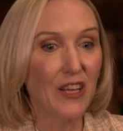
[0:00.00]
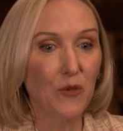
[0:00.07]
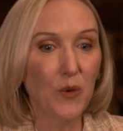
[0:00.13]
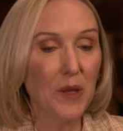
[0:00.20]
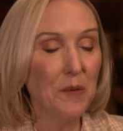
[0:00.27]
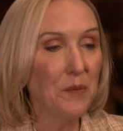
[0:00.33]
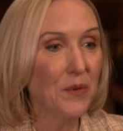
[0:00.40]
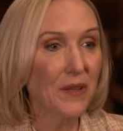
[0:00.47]

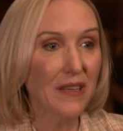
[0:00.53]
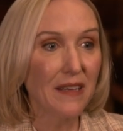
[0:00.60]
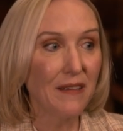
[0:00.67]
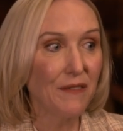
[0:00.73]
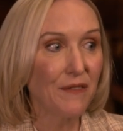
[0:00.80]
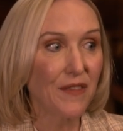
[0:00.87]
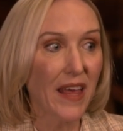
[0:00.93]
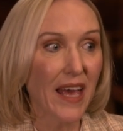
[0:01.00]
We
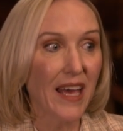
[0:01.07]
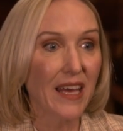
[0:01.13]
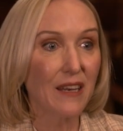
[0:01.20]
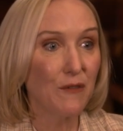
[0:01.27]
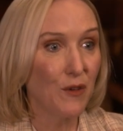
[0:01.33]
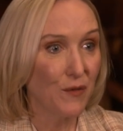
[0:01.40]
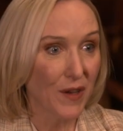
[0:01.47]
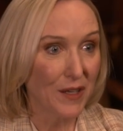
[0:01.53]
believe that
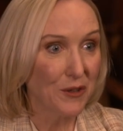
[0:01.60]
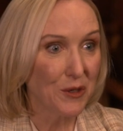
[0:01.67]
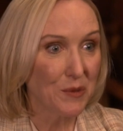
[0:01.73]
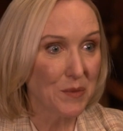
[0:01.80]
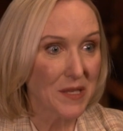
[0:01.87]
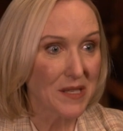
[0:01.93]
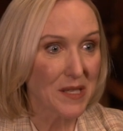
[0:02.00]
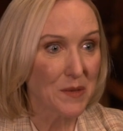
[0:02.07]
if you find
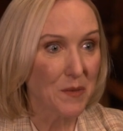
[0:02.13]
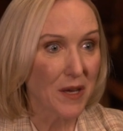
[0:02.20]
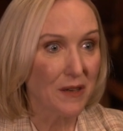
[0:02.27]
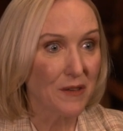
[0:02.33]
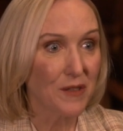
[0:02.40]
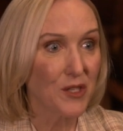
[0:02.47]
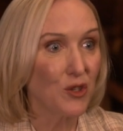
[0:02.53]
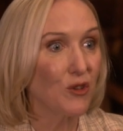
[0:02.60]
good business
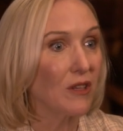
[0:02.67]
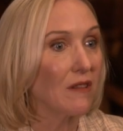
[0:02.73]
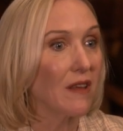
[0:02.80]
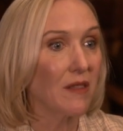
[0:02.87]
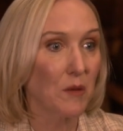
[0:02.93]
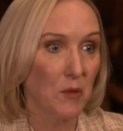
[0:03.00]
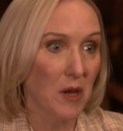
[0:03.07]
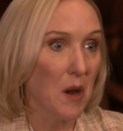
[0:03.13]
models, you can
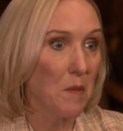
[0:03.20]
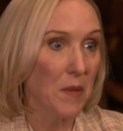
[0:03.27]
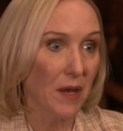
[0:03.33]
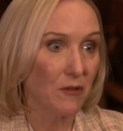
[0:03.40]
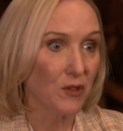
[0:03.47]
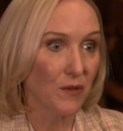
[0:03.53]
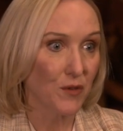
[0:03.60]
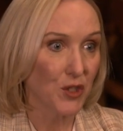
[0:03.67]
let them
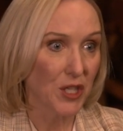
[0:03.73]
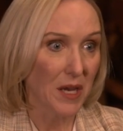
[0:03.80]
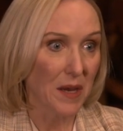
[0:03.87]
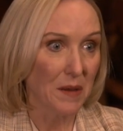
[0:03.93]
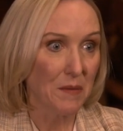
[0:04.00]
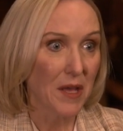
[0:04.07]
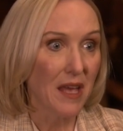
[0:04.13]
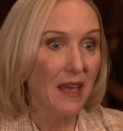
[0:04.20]
compound mm-hmm. over
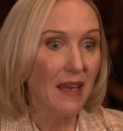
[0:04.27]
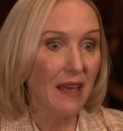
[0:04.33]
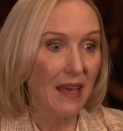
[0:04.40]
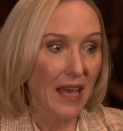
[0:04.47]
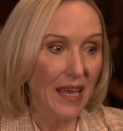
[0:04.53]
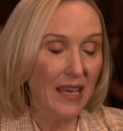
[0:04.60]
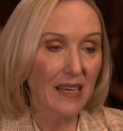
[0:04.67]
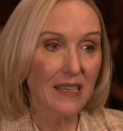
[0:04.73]
time.
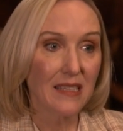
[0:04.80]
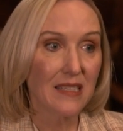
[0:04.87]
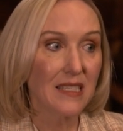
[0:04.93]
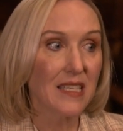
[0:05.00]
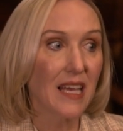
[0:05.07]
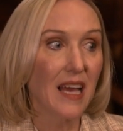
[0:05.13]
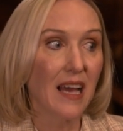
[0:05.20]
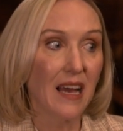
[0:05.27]

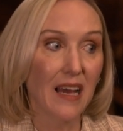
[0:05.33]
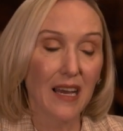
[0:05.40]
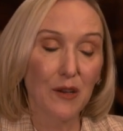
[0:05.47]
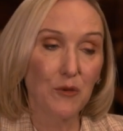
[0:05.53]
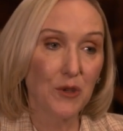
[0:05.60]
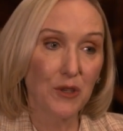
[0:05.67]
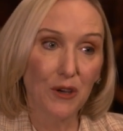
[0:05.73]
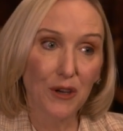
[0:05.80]
And
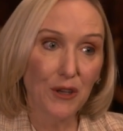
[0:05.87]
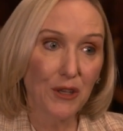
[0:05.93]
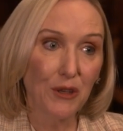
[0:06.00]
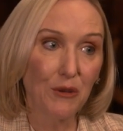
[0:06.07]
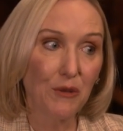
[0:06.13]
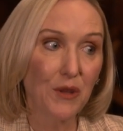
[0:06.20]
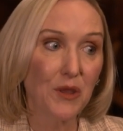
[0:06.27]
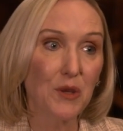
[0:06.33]
I would
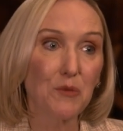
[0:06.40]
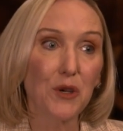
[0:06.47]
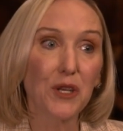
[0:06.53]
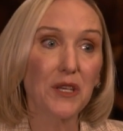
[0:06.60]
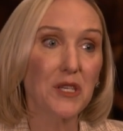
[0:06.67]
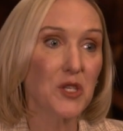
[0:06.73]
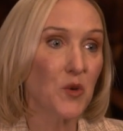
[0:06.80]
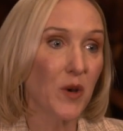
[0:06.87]
argue that the
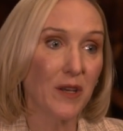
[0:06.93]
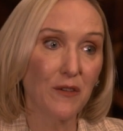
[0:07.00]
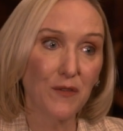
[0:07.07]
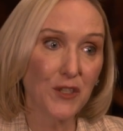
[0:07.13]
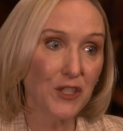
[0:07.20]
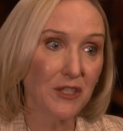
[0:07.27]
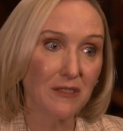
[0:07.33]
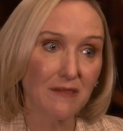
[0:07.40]
market is quite
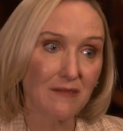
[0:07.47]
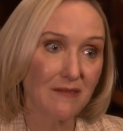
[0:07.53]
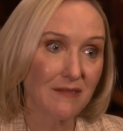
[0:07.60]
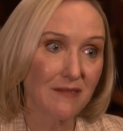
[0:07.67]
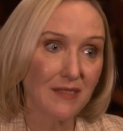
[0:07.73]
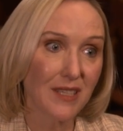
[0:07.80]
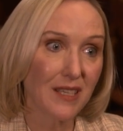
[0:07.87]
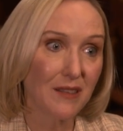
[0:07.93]
efficient
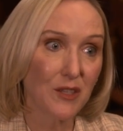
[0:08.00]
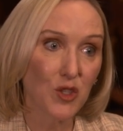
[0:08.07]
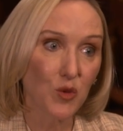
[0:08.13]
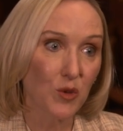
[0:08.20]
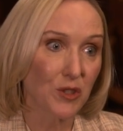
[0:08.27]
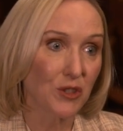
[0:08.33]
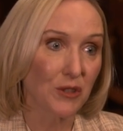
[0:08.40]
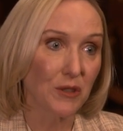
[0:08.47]
in the
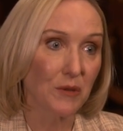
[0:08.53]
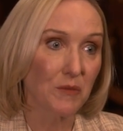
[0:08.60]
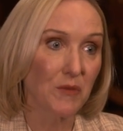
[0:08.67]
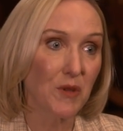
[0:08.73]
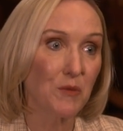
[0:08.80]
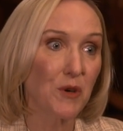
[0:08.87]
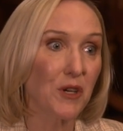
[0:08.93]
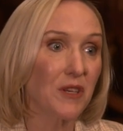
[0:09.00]
short term,
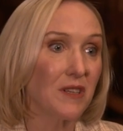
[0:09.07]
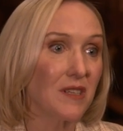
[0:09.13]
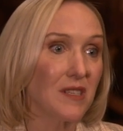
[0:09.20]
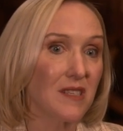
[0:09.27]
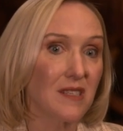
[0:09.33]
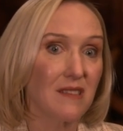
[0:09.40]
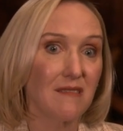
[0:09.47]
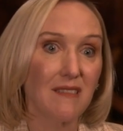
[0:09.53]
the market
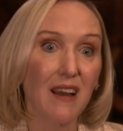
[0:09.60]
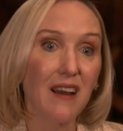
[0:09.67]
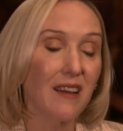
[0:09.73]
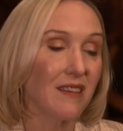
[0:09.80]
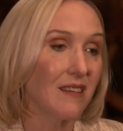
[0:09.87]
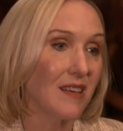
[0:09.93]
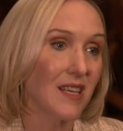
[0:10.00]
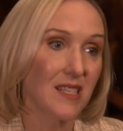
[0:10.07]
is
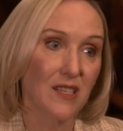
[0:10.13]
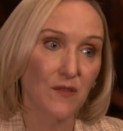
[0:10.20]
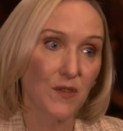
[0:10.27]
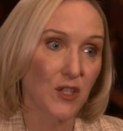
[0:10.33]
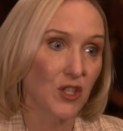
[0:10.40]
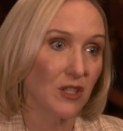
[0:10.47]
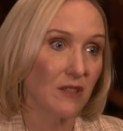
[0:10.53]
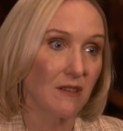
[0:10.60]
not as
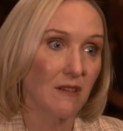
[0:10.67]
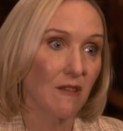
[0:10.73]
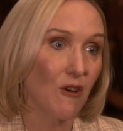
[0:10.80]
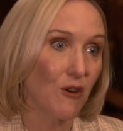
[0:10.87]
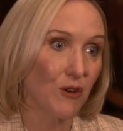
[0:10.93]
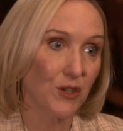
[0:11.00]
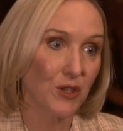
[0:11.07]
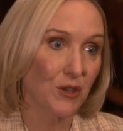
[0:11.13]
efficient
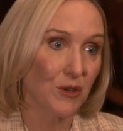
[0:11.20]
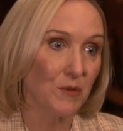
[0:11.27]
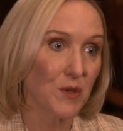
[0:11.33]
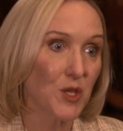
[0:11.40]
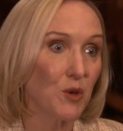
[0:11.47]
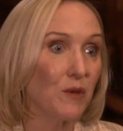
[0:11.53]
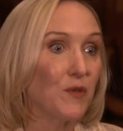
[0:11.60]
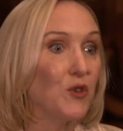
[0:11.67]
longer term.
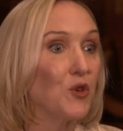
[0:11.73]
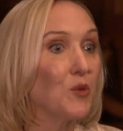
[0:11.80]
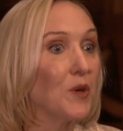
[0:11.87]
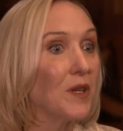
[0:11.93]
So if you're